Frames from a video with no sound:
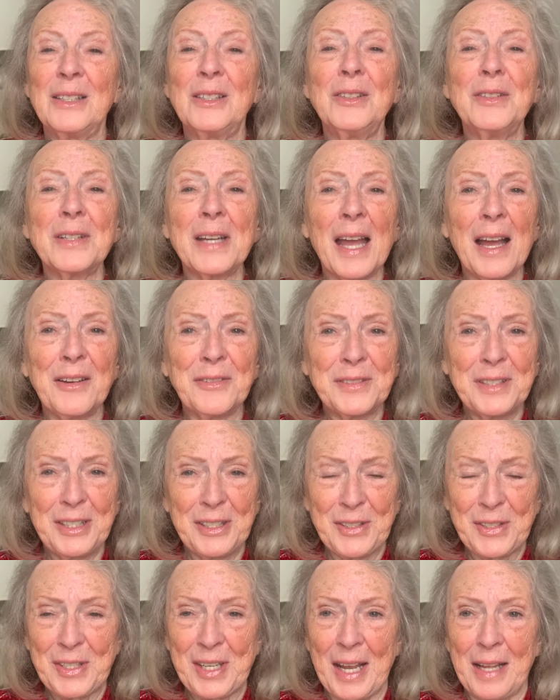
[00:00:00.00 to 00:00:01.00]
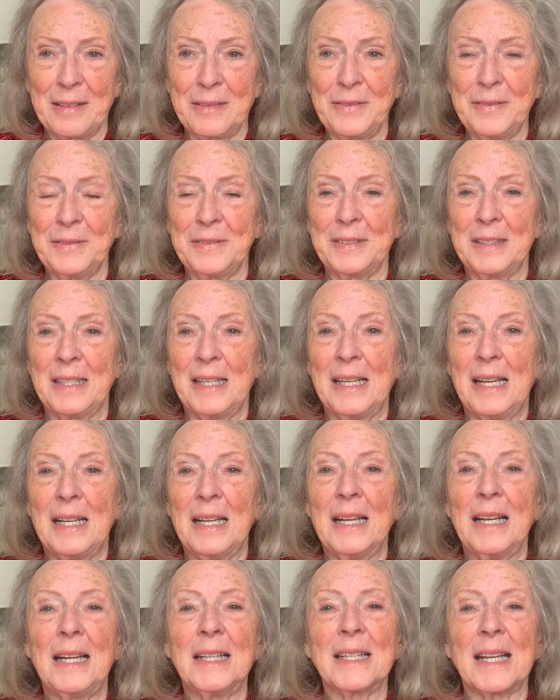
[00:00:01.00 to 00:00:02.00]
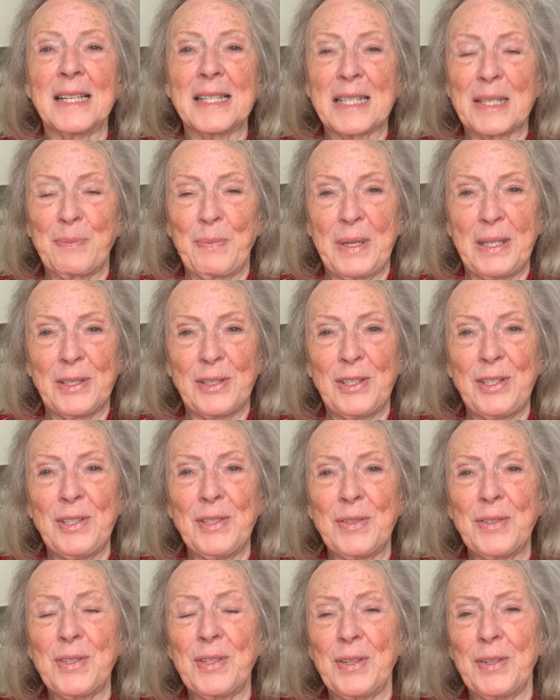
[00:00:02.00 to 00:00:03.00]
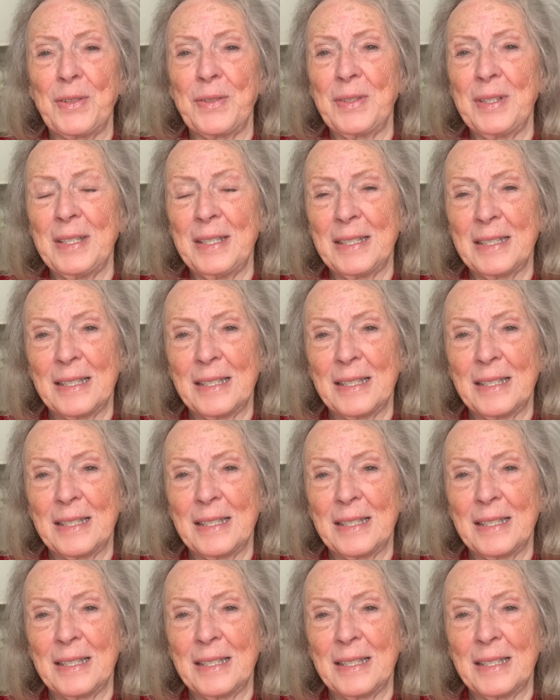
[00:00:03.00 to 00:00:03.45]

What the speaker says: Look after yourself, and I'll speak to you soon.